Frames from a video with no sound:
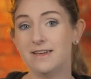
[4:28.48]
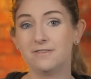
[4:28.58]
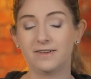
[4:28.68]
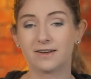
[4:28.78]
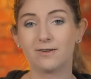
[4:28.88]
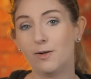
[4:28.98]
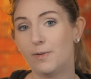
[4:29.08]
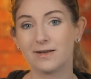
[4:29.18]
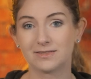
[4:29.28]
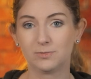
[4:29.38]
if at all
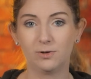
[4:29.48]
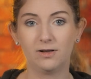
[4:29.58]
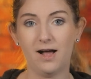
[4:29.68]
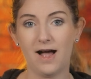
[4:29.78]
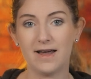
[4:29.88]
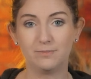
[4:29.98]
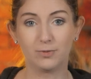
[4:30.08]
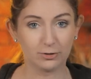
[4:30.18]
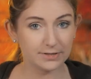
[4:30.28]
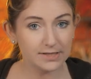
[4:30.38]
possible, I
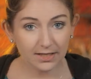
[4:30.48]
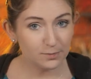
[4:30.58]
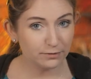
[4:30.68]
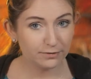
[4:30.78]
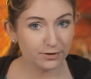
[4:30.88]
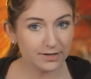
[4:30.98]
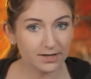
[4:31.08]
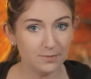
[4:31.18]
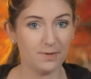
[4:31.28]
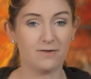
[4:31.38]
personally prefer to
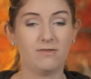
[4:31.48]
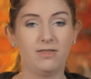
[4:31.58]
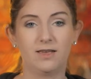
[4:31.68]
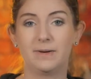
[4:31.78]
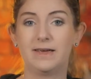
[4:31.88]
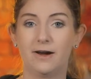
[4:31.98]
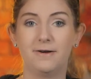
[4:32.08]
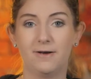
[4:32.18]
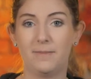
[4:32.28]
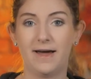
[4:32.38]
keep everything in my
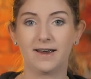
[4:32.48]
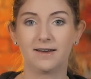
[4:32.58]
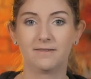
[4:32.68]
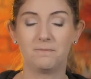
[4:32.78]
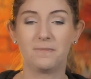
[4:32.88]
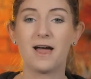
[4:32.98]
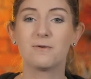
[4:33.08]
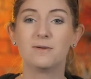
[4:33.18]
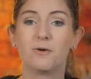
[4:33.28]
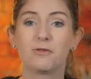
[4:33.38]
carry-on bag.
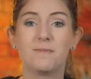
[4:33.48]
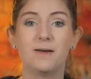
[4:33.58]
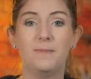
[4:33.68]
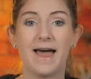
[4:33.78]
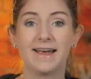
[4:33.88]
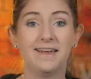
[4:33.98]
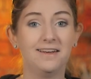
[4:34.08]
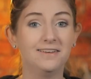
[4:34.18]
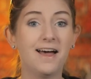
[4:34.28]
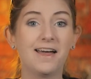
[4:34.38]
That way both my bag
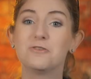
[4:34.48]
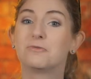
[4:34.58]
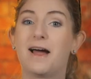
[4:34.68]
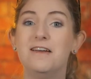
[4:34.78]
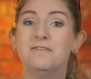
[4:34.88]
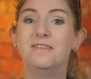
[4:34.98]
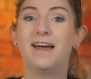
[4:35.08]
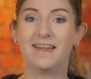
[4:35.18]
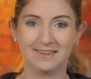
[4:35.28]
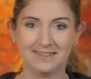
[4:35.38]
and I arrive
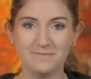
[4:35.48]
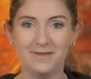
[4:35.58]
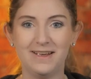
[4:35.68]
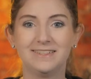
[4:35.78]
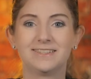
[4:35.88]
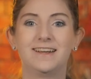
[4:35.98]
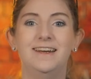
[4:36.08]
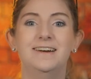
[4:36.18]
at the same place,